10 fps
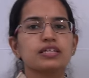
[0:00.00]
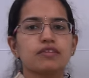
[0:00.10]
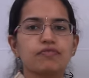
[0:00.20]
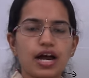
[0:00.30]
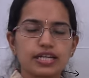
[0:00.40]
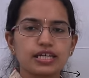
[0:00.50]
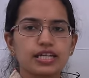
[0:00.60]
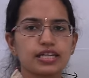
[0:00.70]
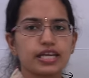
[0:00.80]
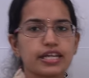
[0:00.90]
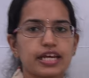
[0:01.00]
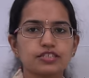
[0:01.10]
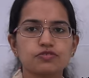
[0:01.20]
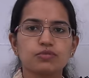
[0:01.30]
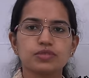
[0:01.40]
the farther
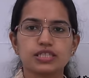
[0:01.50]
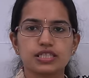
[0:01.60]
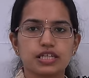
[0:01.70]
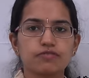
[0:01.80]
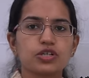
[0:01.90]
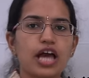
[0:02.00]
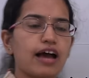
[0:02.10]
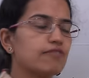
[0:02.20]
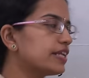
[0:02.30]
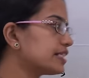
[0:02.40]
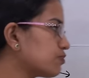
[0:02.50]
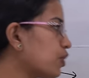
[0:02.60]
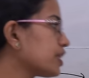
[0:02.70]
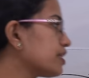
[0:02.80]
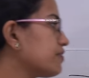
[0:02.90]
areas from the city would have less
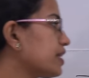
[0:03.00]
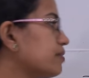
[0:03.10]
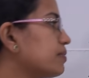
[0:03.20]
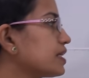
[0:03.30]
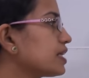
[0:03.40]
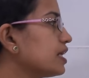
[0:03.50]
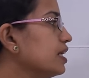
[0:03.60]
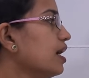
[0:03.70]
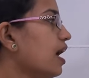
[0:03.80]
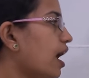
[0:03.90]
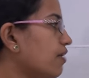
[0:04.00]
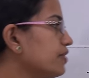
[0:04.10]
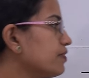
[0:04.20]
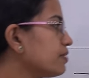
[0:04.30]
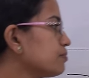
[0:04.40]
water availability.
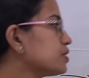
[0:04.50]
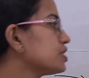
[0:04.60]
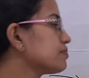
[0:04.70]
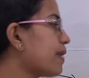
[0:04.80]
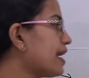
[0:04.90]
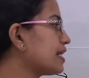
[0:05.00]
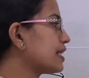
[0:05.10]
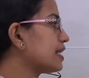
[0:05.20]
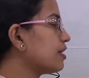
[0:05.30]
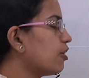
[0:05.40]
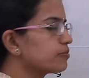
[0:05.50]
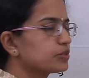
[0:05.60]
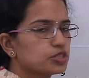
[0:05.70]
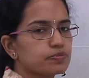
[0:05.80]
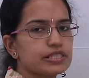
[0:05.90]
However, municipality or
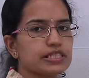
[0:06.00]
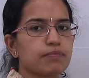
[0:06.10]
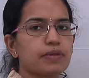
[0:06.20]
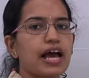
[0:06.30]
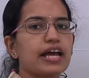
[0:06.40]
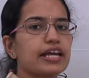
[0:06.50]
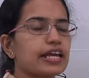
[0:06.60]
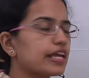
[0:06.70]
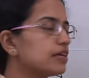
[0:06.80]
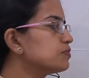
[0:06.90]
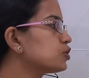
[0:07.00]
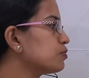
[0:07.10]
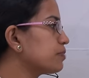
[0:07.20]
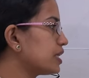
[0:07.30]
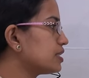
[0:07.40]
municipal supply aims
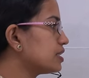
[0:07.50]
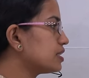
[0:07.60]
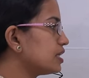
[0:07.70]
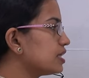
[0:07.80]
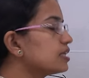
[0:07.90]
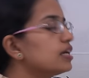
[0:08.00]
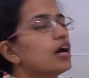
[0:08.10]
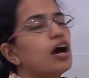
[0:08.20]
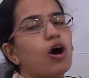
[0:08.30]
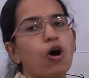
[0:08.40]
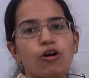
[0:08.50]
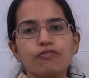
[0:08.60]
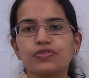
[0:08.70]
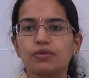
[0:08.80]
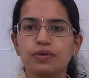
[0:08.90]
to meet the need
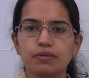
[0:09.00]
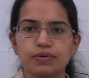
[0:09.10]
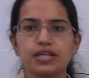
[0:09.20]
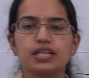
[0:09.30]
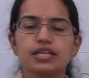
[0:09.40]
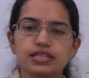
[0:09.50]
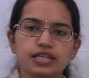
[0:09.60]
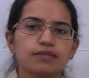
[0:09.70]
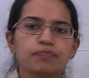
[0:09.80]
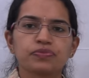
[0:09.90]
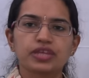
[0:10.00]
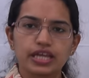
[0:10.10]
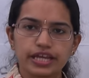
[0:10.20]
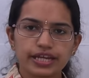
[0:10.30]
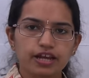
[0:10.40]
of the people in the
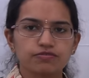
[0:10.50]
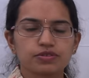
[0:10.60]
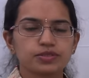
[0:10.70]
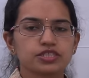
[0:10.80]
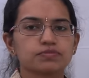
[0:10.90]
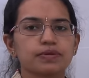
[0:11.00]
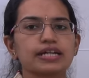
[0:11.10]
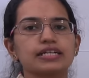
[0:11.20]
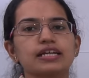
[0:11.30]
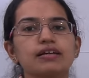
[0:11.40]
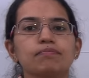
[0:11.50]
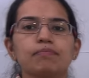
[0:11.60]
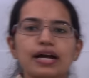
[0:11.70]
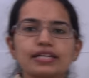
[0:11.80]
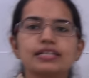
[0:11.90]
area of the municipality,
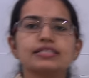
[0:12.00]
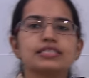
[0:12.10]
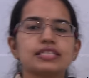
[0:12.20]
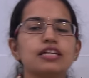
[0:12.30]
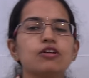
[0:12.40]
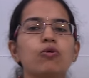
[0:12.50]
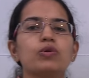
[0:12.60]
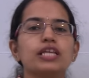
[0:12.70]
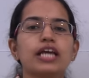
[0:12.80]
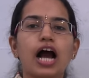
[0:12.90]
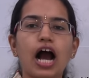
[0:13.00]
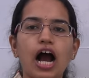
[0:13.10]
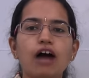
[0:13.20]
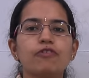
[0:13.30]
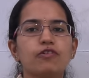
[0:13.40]
but still only
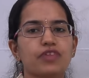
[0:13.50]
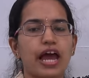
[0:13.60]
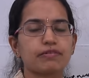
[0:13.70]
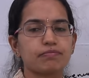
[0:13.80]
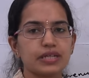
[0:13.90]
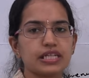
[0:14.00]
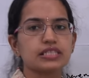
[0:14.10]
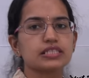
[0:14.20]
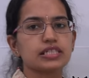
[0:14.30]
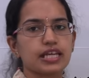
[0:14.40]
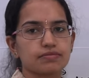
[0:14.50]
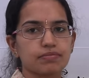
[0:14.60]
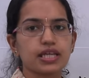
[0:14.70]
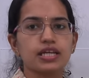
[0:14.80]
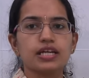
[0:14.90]
half of that needs can
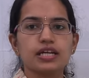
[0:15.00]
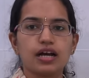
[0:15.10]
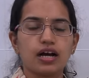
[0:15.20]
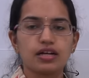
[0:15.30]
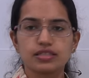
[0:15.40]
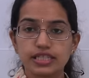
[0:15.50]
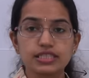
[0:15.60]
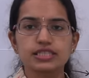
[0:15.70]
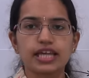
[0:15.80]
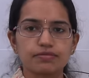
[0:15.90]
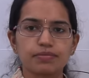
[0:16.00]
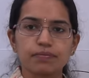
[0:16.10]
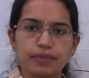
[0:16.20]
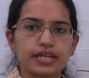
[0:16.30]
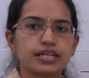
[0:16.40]

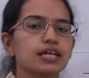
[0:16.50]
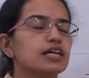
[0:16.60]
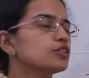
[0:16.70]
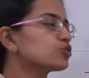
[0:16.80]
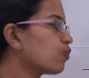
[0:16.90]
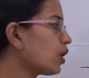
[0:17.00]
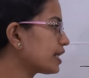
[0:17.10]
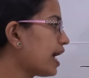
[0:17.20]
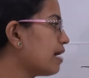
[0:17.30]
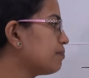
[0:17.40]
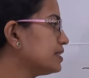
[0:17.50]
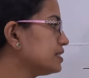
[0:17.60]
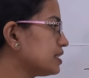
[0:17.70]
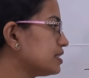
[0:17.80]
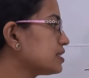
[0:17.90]
be met. So what
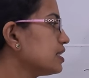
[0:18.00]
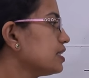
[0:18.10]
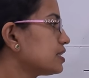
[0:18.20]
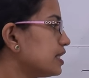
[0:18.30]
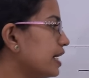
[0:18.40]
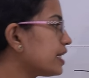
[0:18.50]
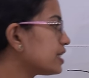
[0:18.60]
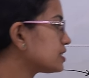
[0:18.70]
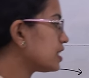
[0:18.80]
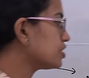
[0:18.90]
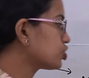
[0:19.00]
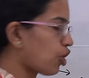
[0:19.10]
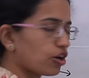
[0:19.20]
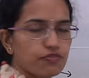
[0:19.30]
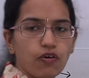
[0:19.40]
happens is there is a
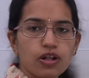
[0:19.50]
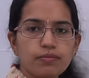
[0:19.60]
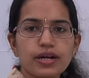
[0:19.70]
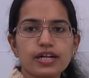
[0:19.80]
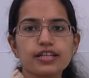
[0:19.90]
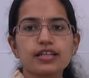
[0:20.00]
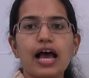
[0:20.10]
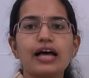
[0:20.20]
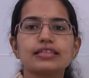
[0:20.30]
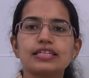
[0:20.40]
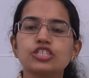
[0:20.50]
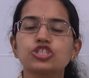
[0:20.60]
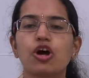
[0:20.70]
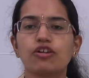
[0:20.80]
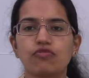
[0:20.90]
shortfall burden, and this
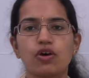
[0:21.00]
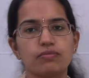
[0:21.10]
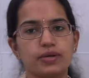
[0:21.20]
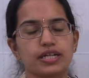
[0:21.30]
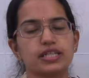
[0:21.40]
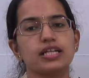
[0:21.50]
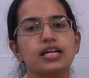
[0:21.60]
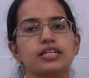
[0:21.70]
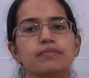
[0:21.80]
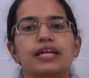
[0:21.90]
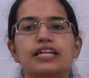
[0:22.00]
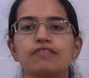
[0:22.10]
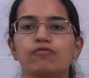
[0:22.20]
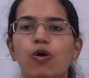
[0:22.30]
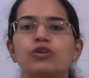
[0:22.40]
shortfall burden
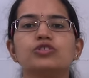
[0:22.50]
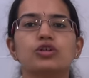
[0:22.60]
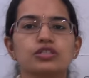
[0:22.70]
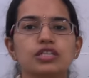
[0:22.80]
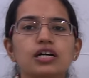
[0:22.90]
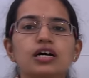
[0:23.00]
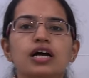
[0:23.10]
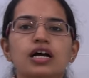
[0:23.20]
ultimately falls on the